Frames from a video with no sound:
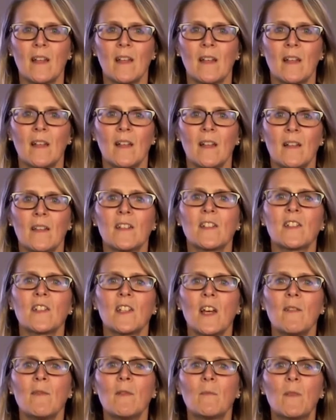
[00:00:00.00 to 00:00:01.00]
The
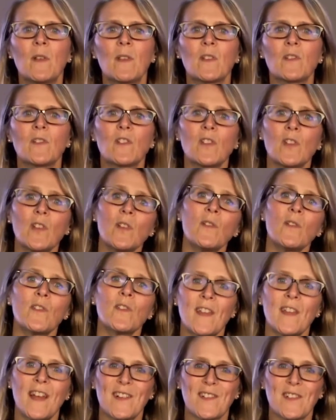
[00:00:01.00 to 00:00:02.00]
servant with the
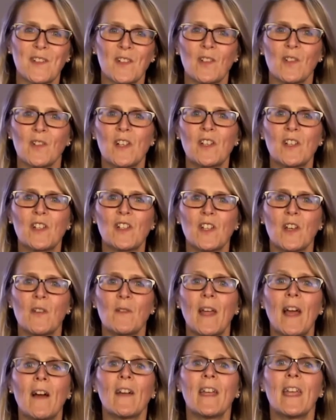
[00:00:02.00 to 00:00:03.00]
2,000 coins showed
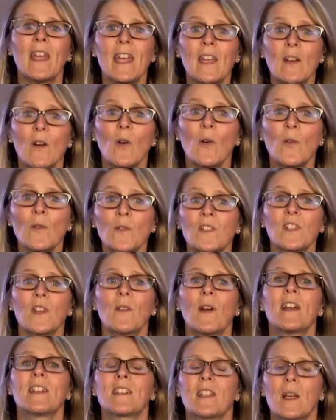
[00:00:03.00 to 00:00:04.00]
how he also
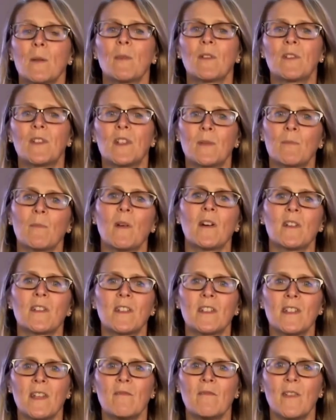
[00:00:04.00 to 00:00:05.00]
had doubled his master's
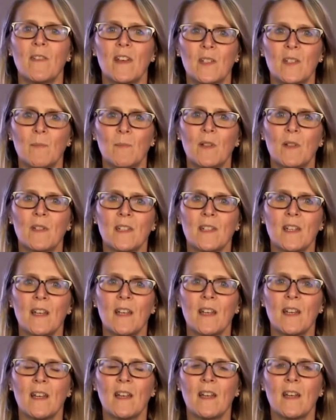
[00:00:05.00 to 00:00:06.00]
investment.
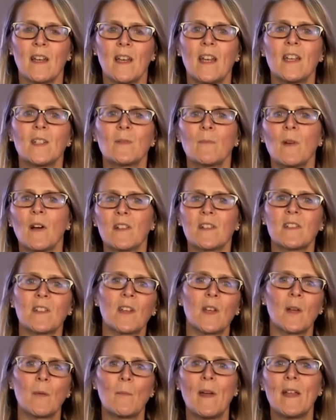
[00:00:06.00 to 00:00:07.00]
His master
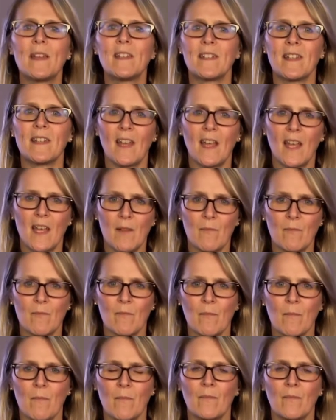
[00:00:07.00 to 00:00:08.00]
commended him.
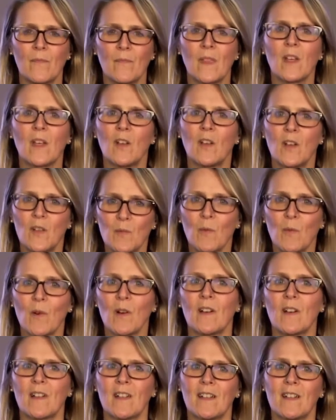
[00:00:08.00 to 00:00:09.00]
Good
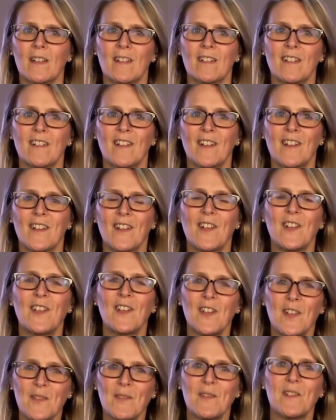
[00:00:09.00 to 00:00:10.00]
work.
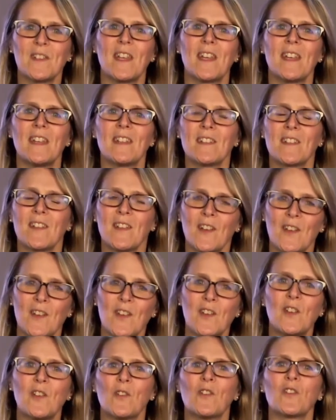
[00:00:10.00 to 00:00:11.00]
You did
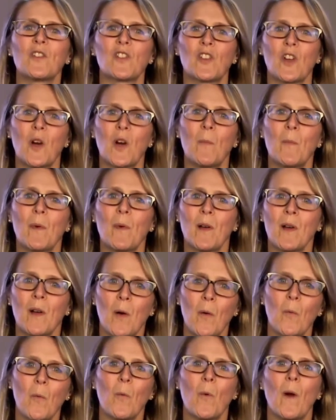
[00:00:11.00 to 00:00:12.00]
your job
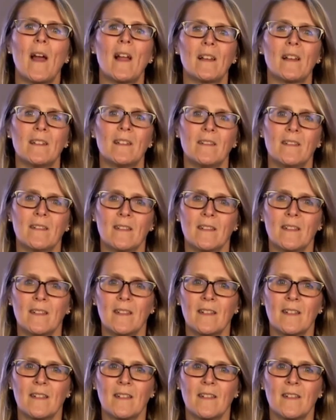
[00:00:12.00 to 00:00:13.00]
well.
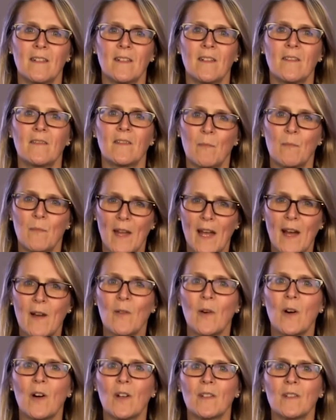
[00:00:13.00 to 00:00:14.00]
From now
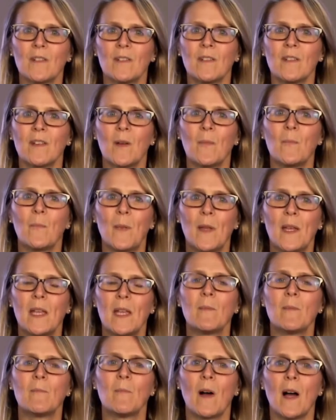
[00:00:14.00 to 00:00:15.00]
on, be
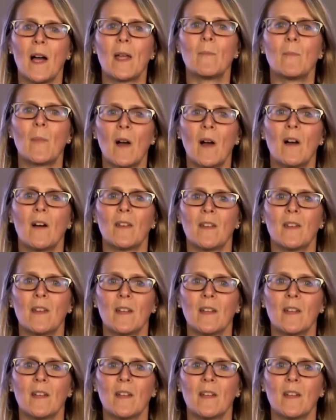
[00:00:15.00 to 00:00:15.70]
my partner.